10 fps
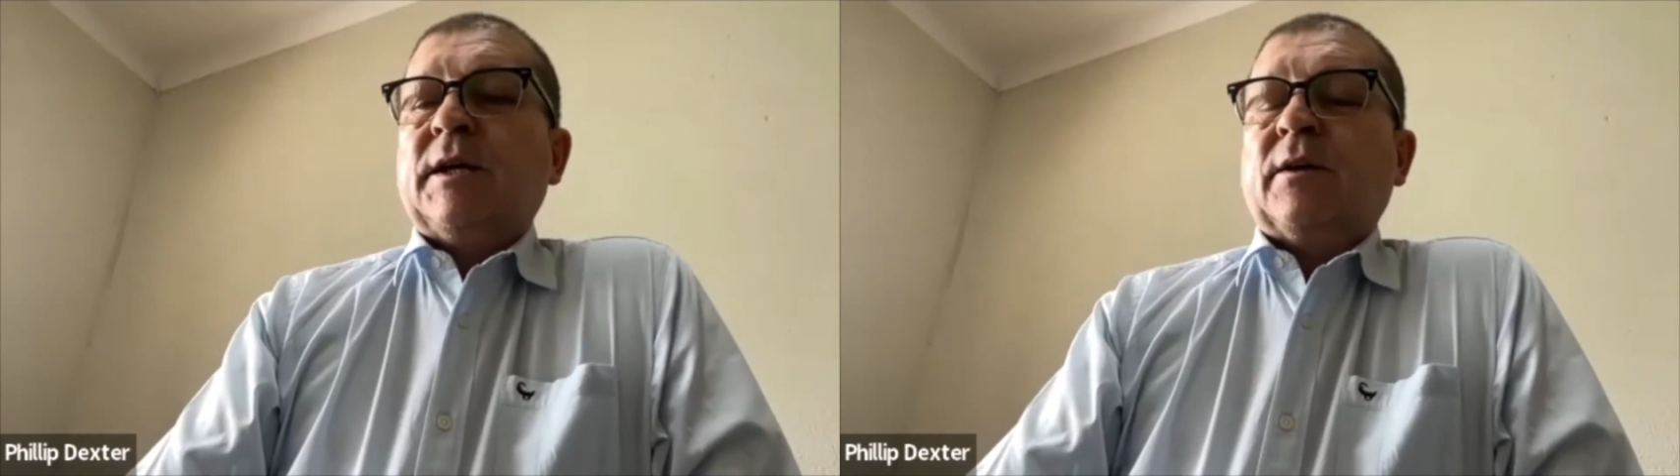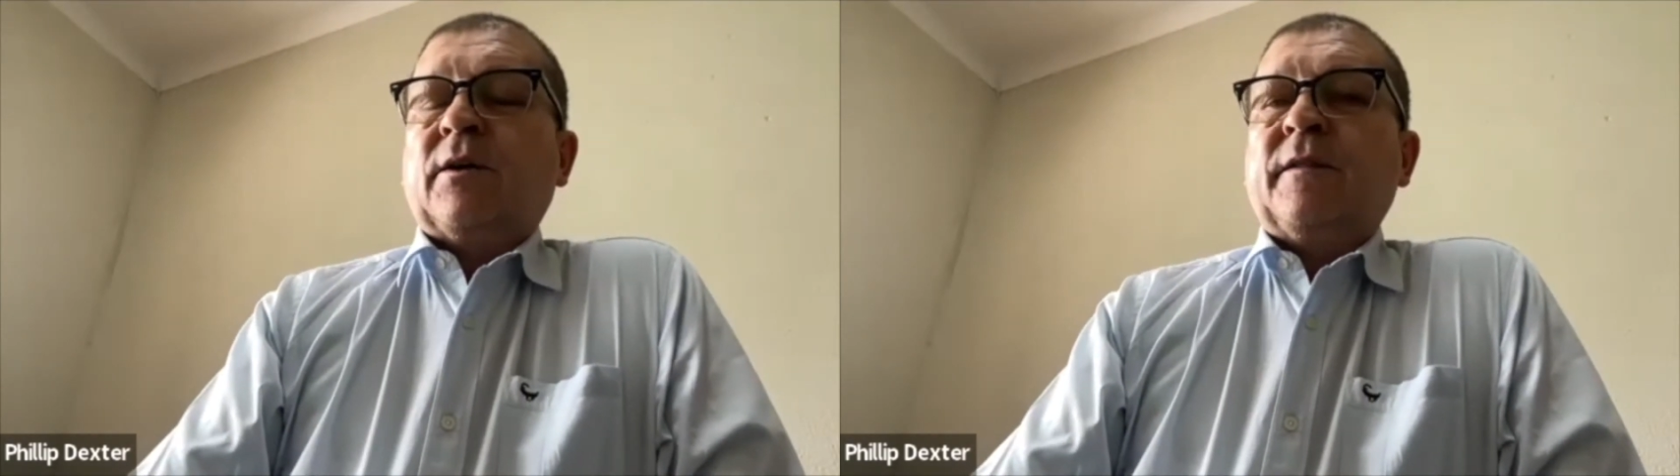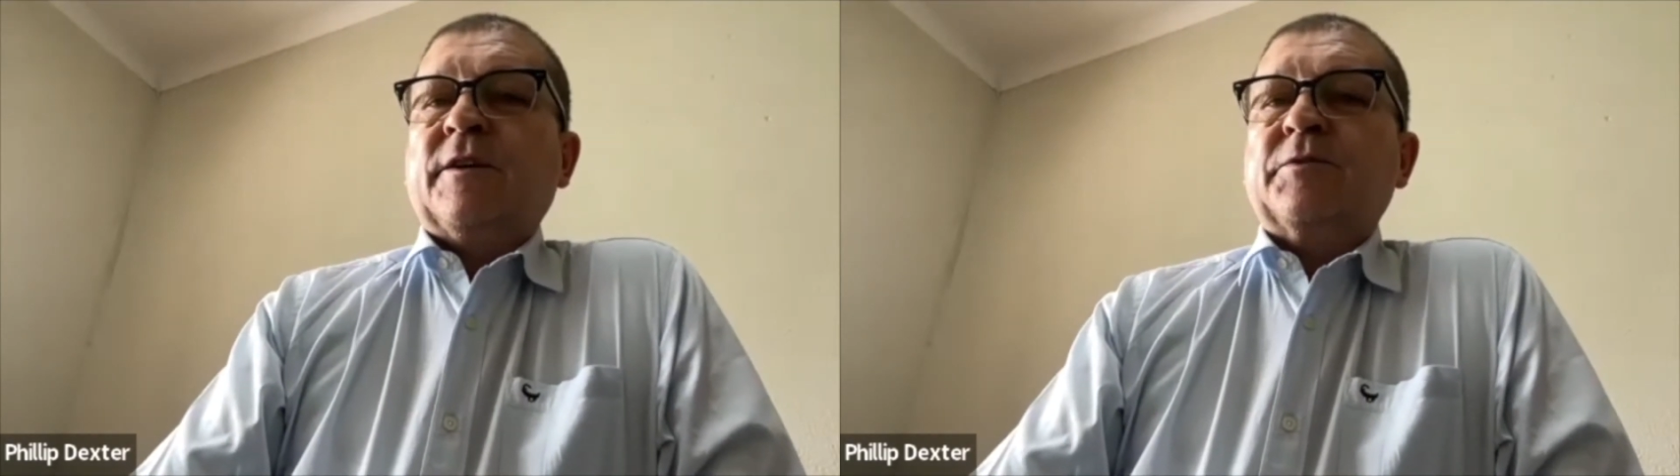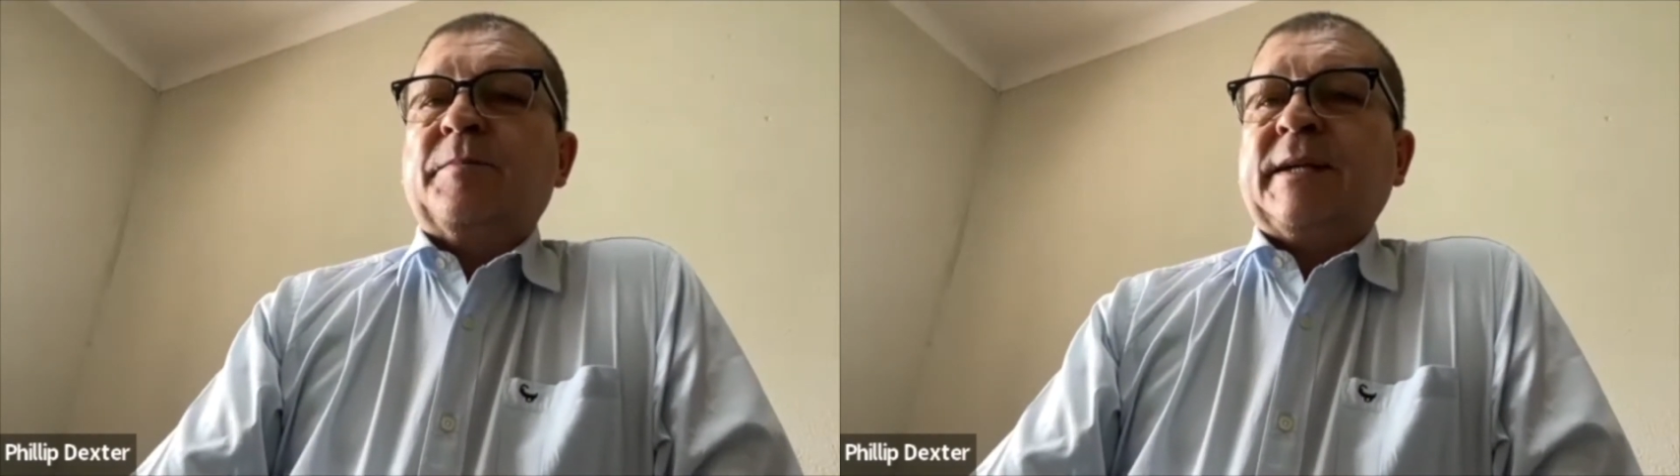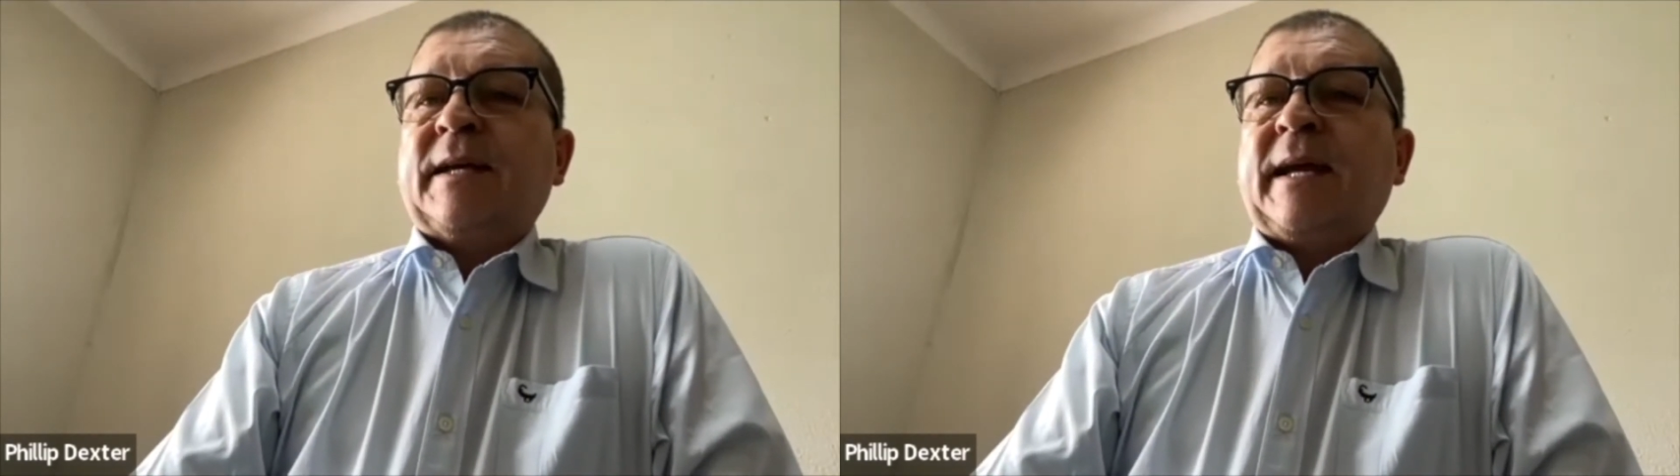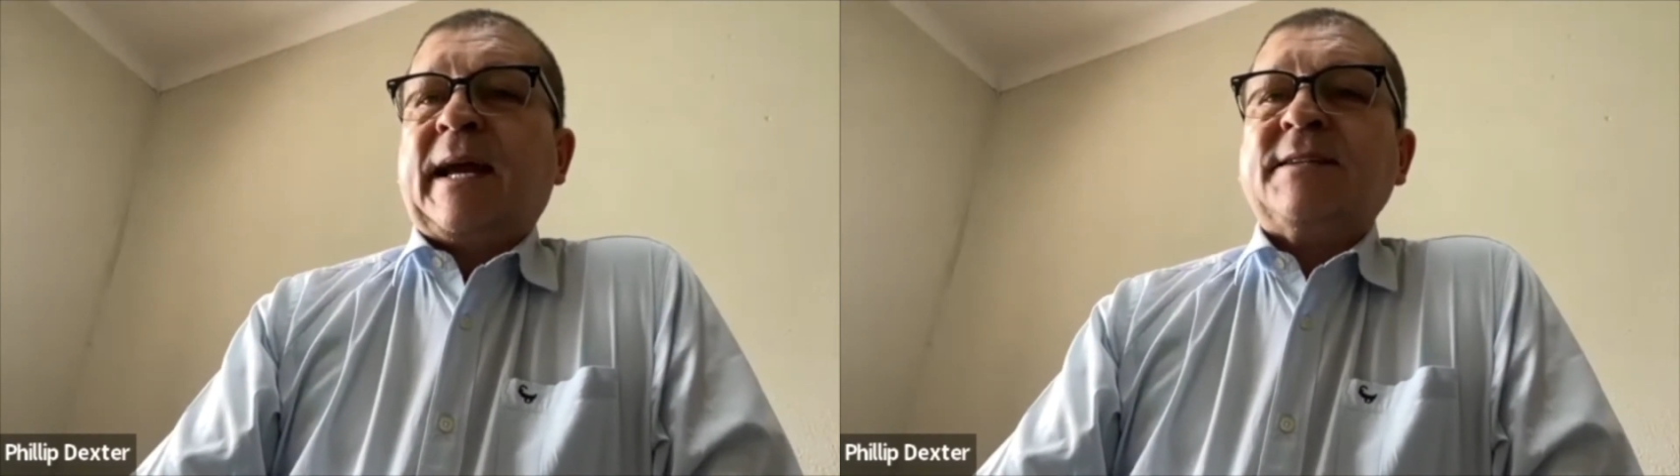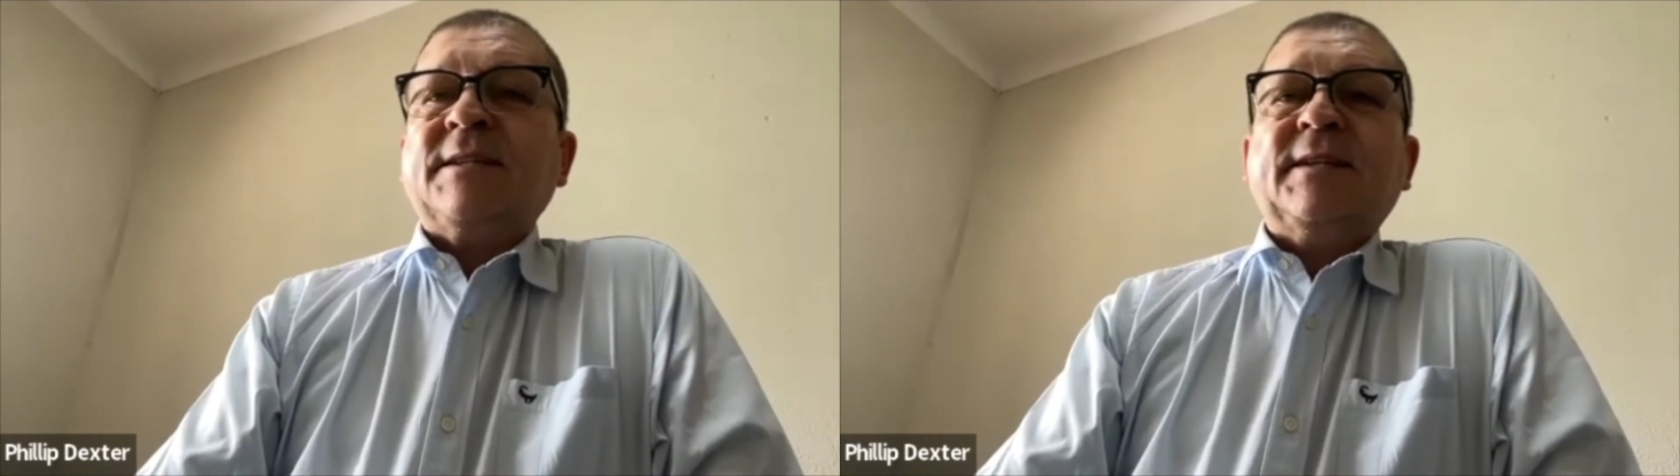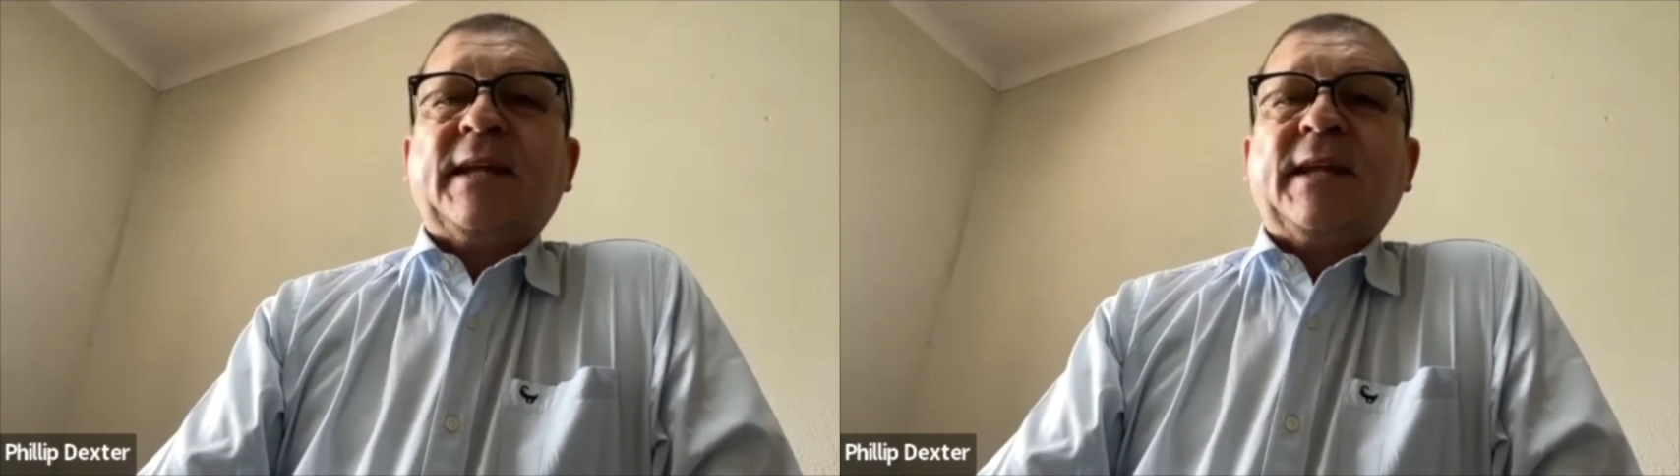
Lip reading: on this matter hasn't